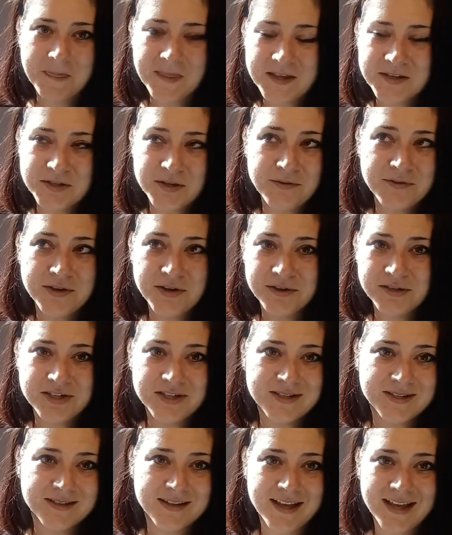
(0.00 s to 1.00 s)
So you're
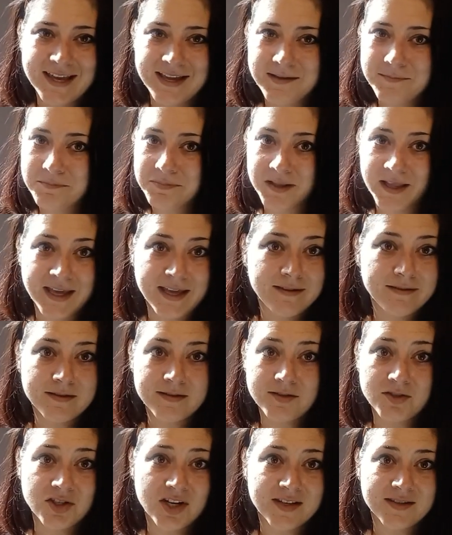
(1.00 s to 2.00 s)
just like playing
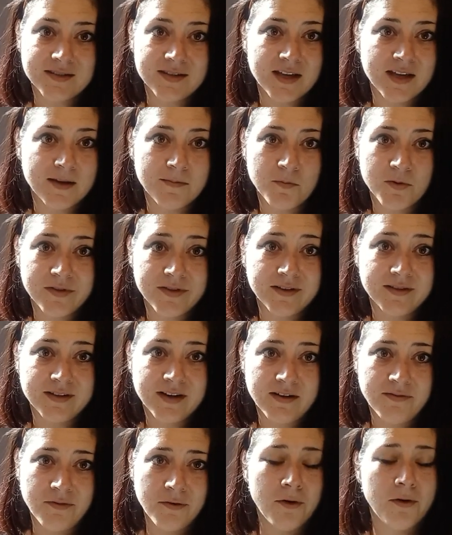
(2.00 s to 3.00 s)
this chess game with the
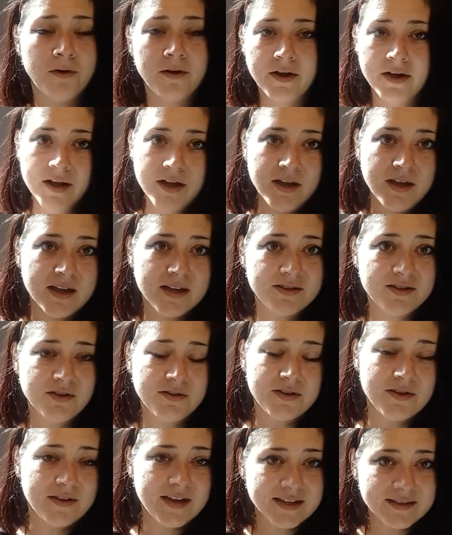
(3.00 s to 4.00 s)
devil until
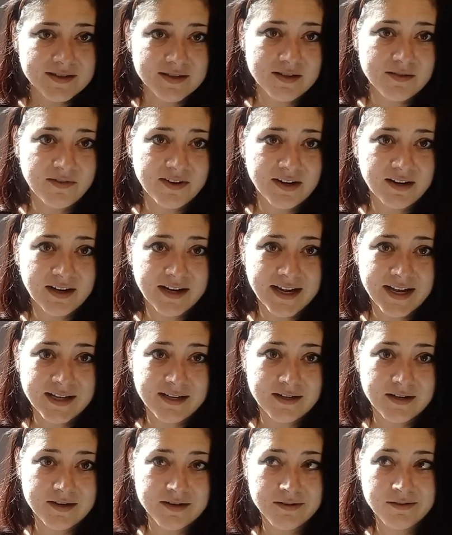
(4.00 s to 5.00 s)
you get to the very
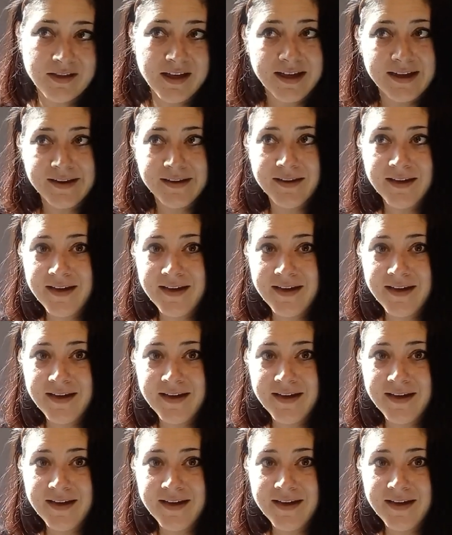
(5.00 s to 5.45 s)
end and you're like,